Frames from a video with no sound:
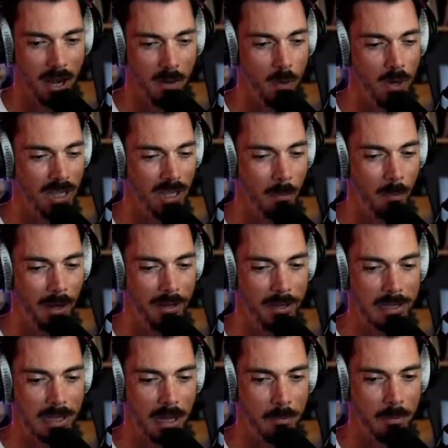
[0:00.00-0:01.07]
I wish I could play
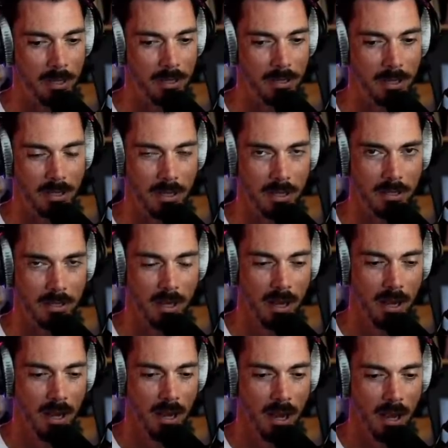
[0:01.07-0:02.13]
this clip because this is
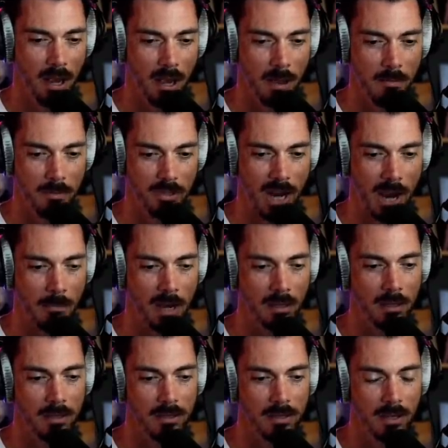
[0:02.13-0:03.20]
Jack
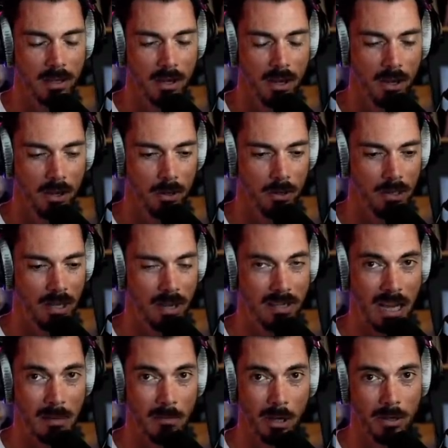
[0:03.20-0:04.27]
Mullers, who did a
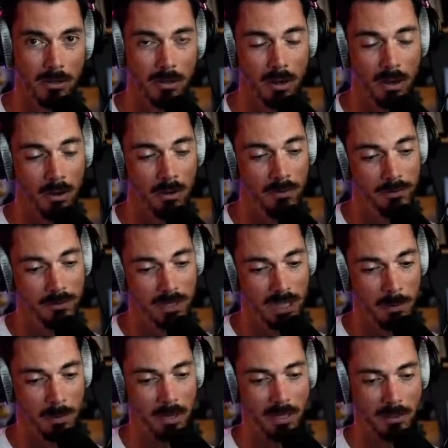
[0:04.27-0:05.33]
demo of
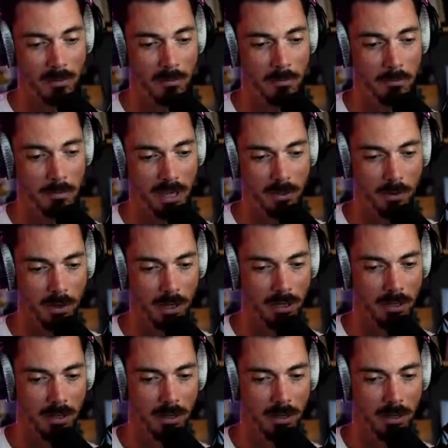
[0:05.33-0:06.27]
tipping Bitcoin